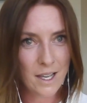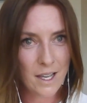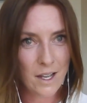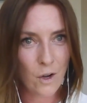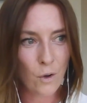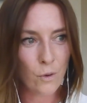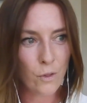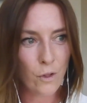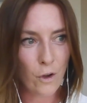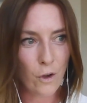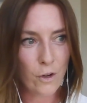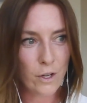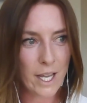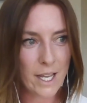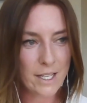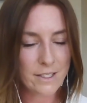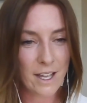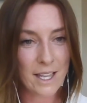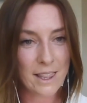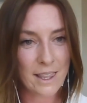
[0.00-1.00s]
although,
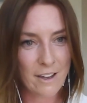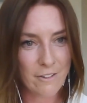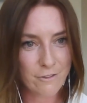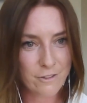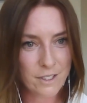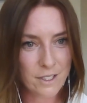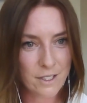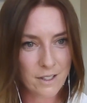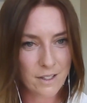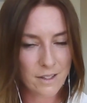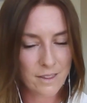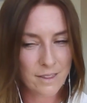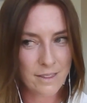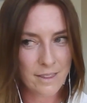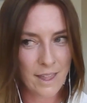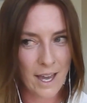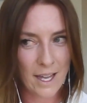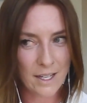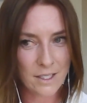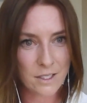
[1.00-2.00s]
yes, I left
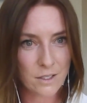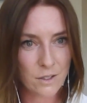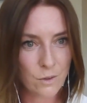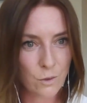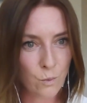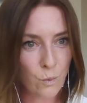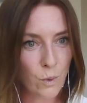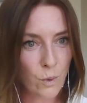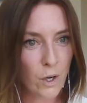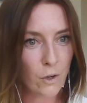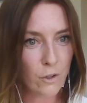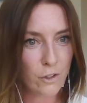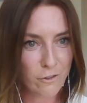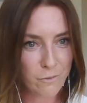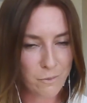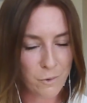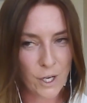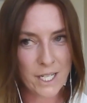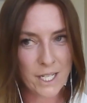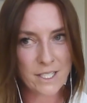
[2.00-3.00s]
that world of
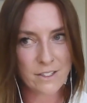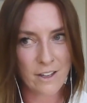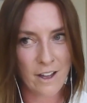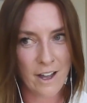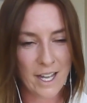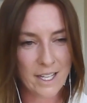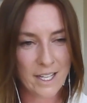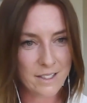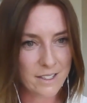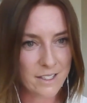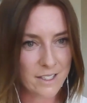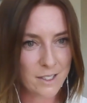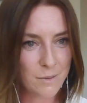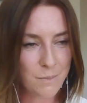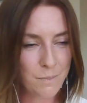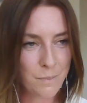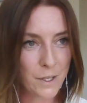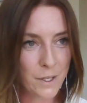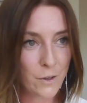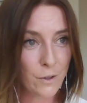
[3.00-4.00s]
marine sciences
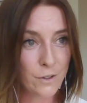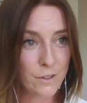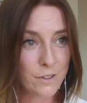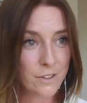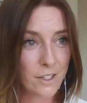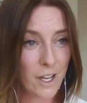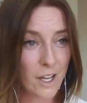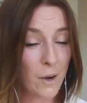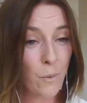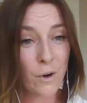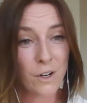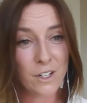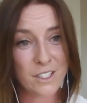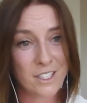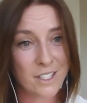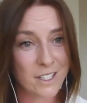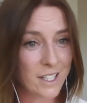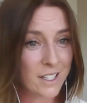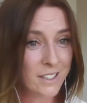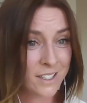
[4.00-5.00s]
because I wanted
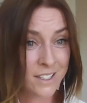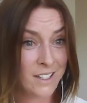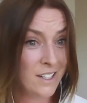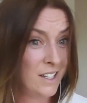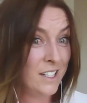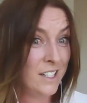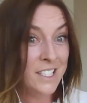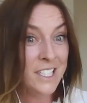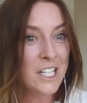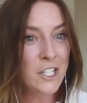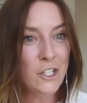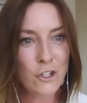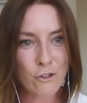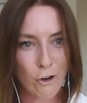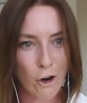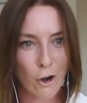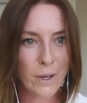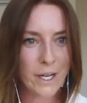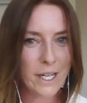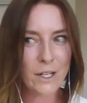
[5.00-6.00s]
to continue
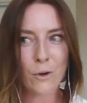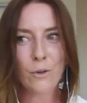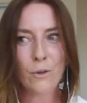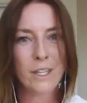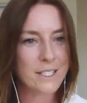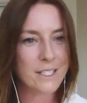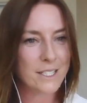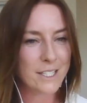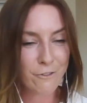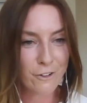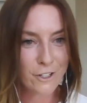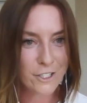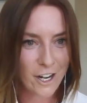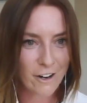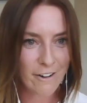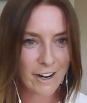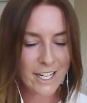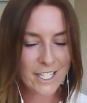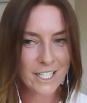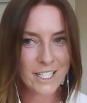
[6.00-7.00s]
growing in all these different
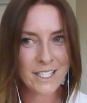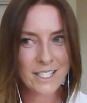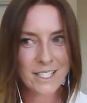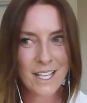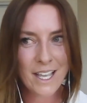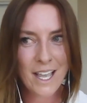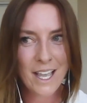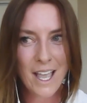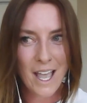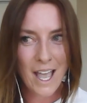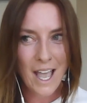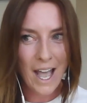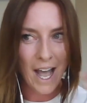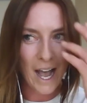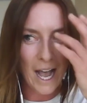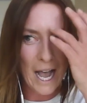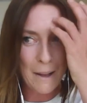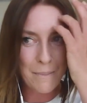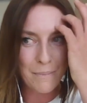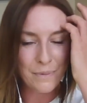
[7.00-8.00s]
directions,
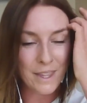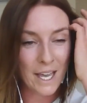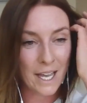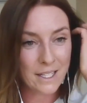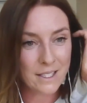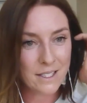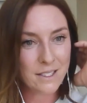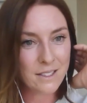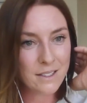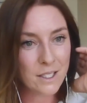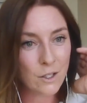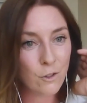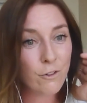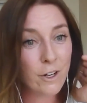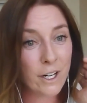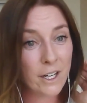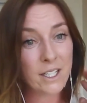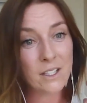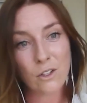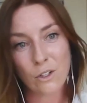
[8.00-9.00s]
that's still
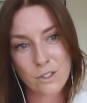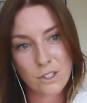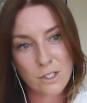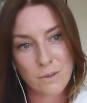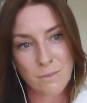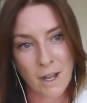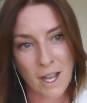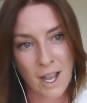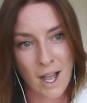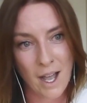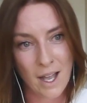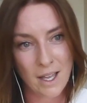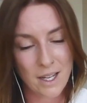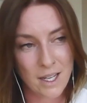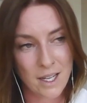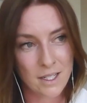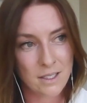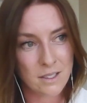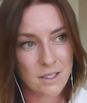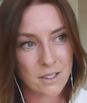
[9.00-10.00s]
very close to my heart.
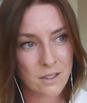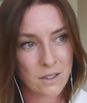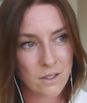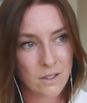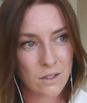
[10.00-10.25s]
And